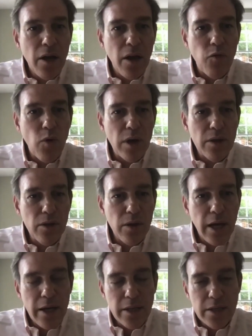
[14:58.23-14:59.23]
of what the
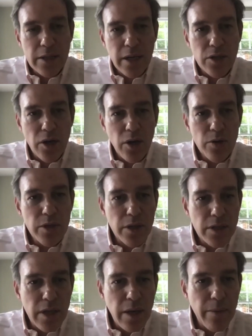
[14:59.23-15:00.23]
United States owes
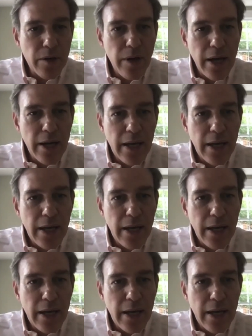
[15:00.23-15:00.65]
its democratic